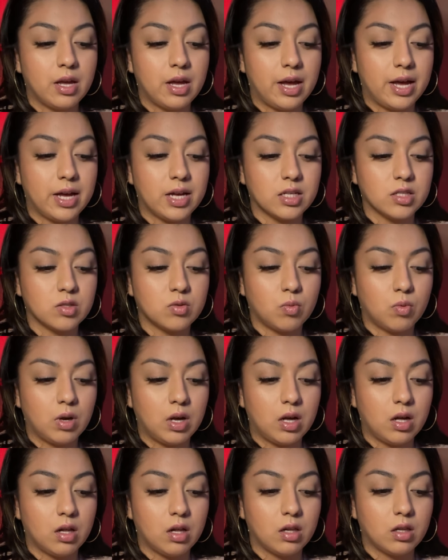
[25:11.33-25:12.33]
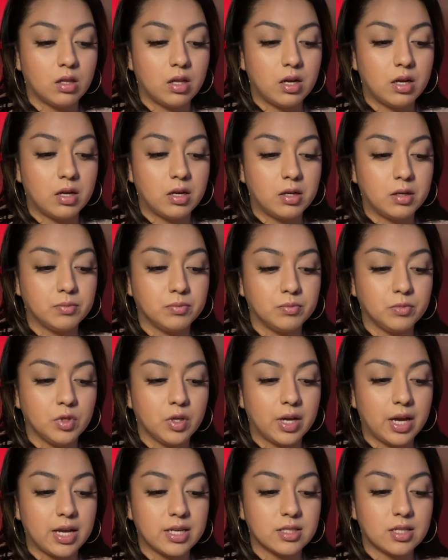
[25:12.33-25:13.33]
As well, you
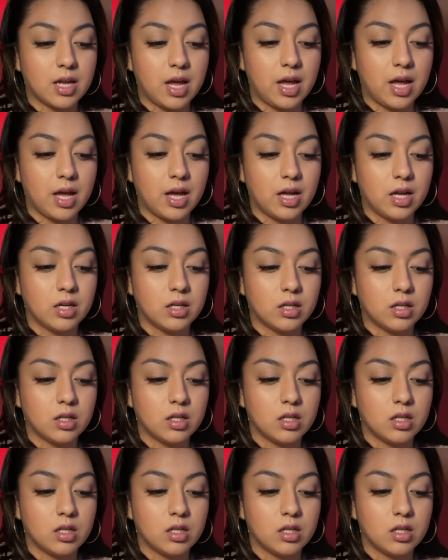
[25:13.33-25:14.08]
guys can